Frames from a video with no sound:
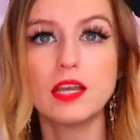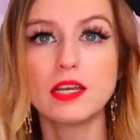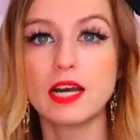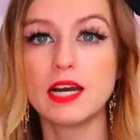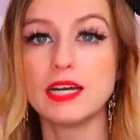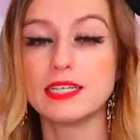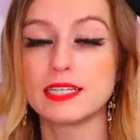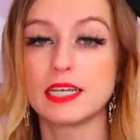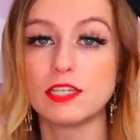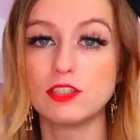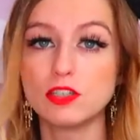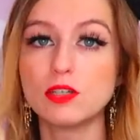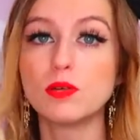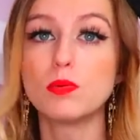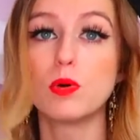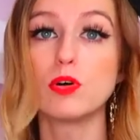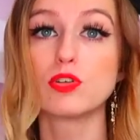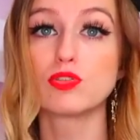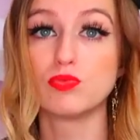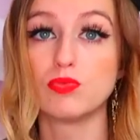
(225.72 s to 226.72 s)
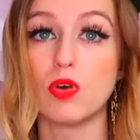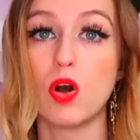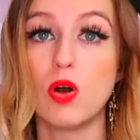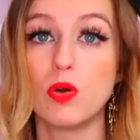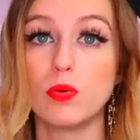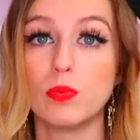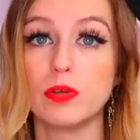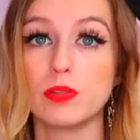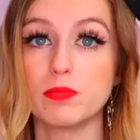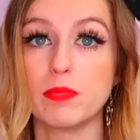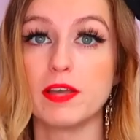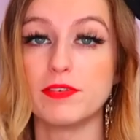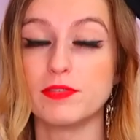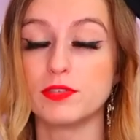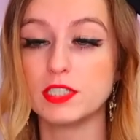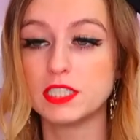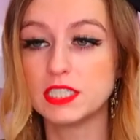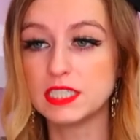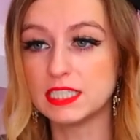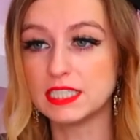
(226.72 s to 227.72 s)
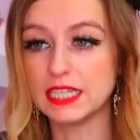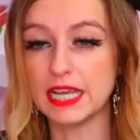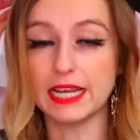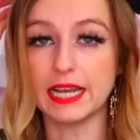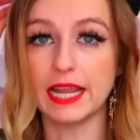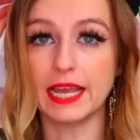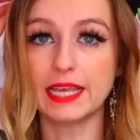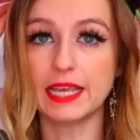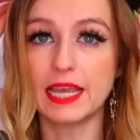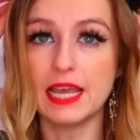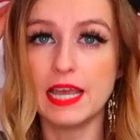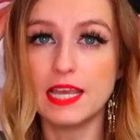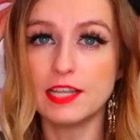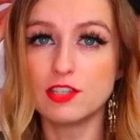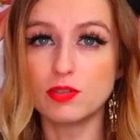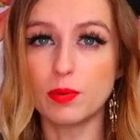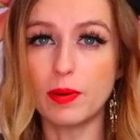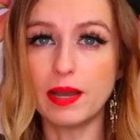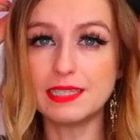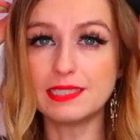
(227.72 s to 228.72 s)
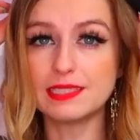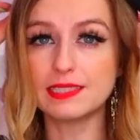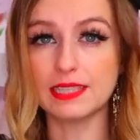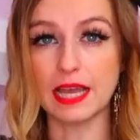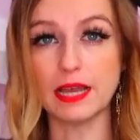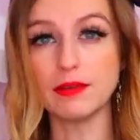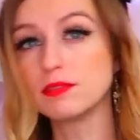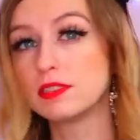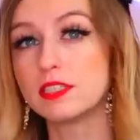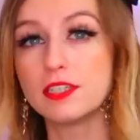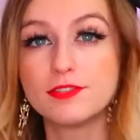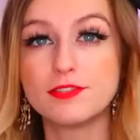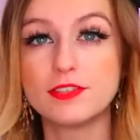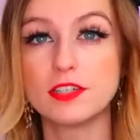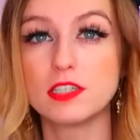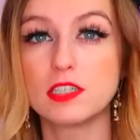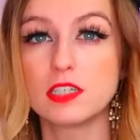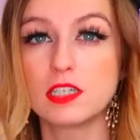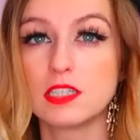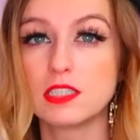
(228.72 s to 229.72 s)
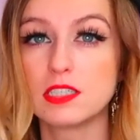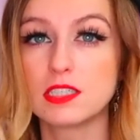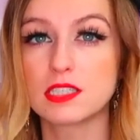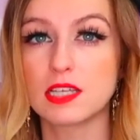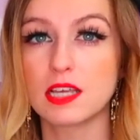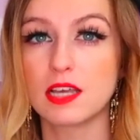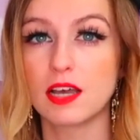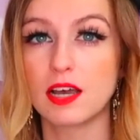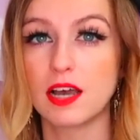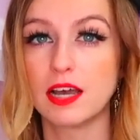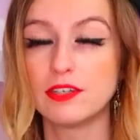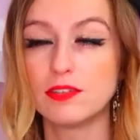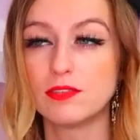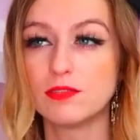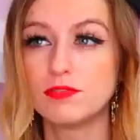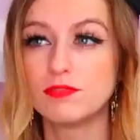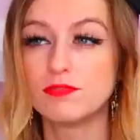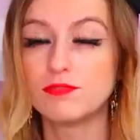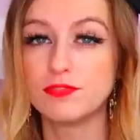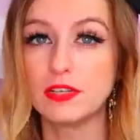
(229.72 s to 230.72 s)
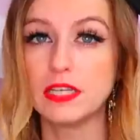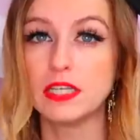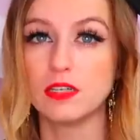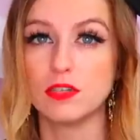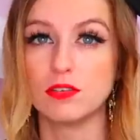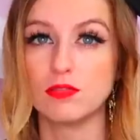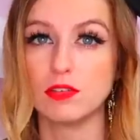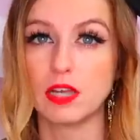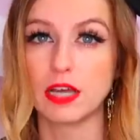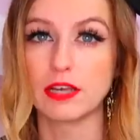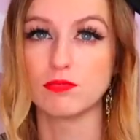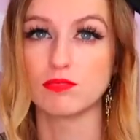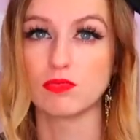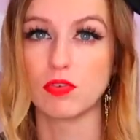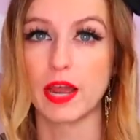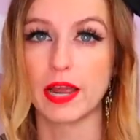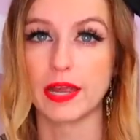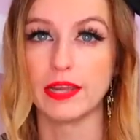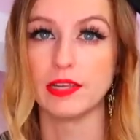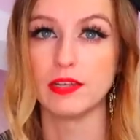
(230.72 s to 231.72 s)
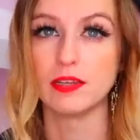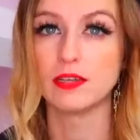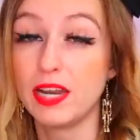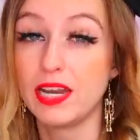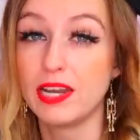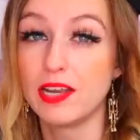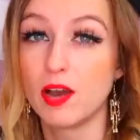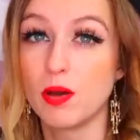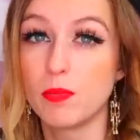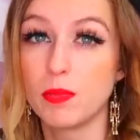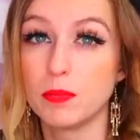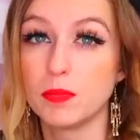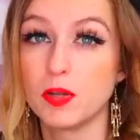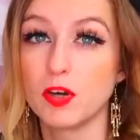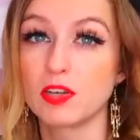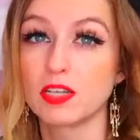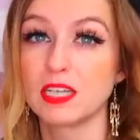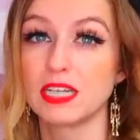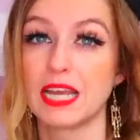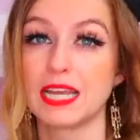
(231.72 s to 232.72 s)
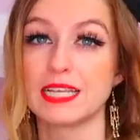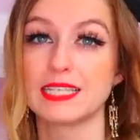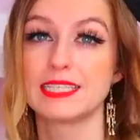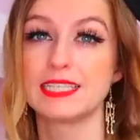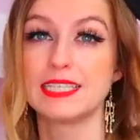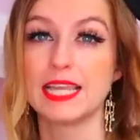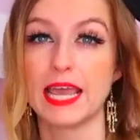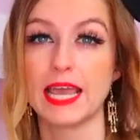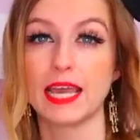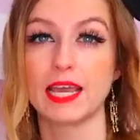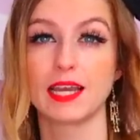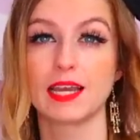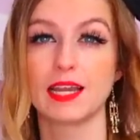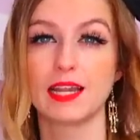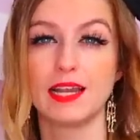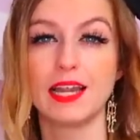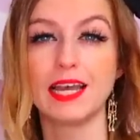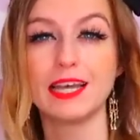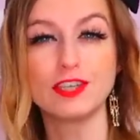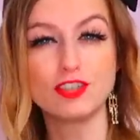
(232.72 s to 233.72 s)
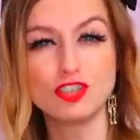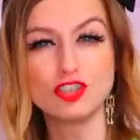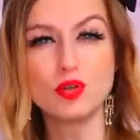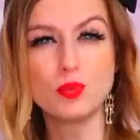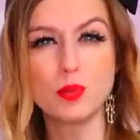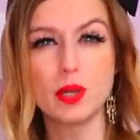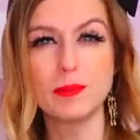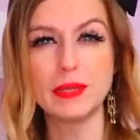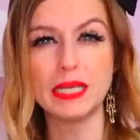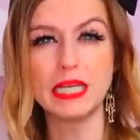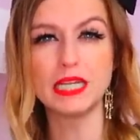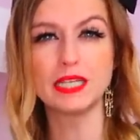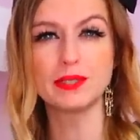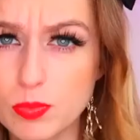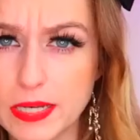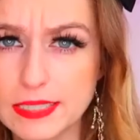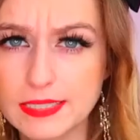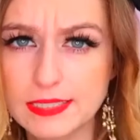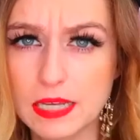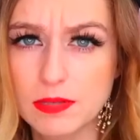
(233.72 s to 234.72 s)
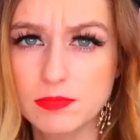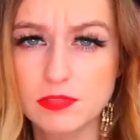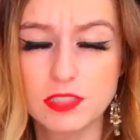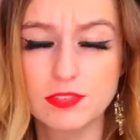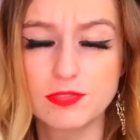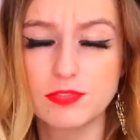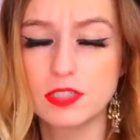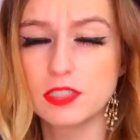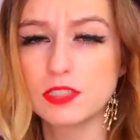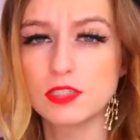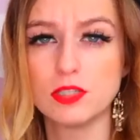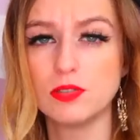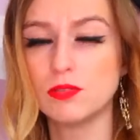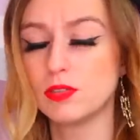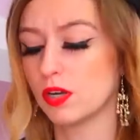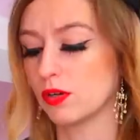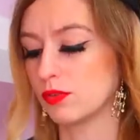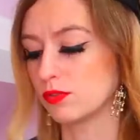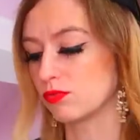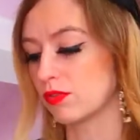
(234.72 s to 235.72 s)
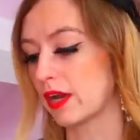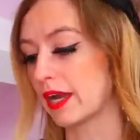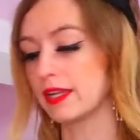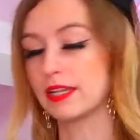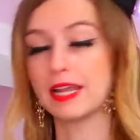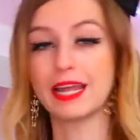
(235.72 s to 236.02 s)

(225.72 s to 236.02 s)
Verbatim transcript: I don't know what's wrong with my voice today. Like, do I sound different? Because I don't feel like right. Really hope I'm not gonna get sick. Like, do you know what I mean? Do I sound different? Who knows, right?